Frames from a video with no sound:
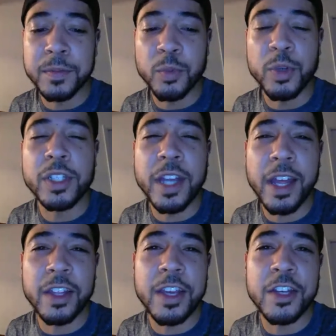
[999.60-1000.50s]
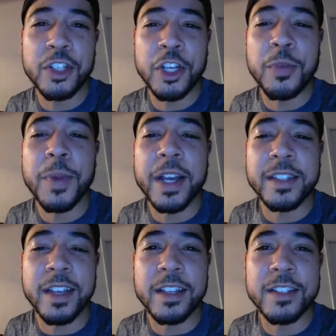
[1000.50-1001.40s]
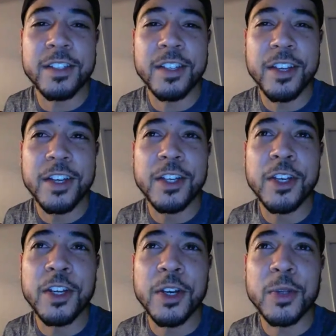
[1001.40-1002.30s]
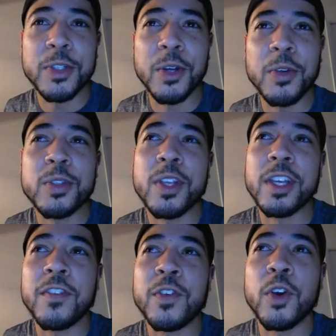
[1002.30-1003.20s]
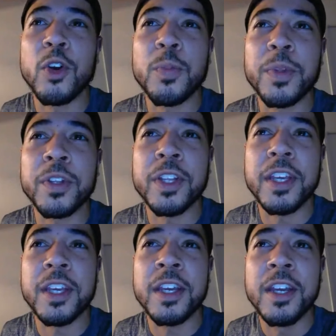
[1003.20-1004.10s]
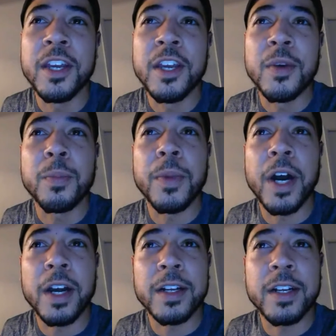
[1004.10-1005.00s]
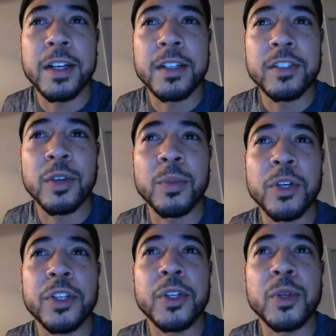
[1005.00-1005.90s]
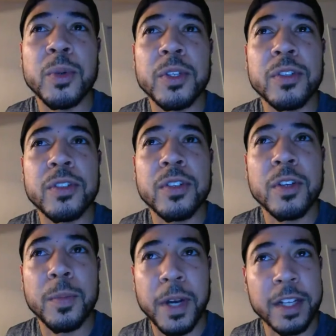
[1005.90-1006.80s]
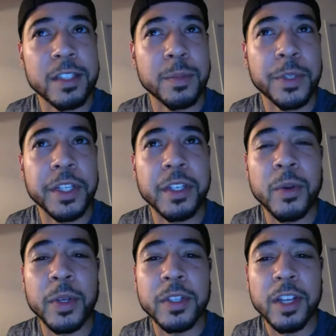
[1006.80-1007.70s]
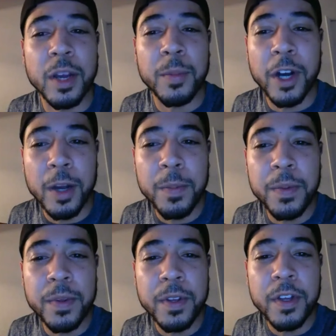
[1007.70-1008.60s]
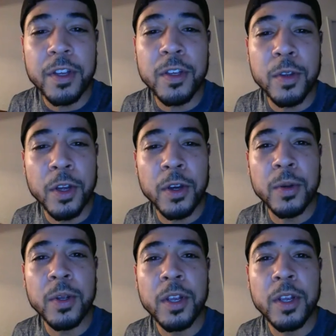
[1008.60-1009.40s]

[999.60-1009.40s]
retaliation in my sense, you know. So it's like if you openly mock someone who is possibly going to come up, you know,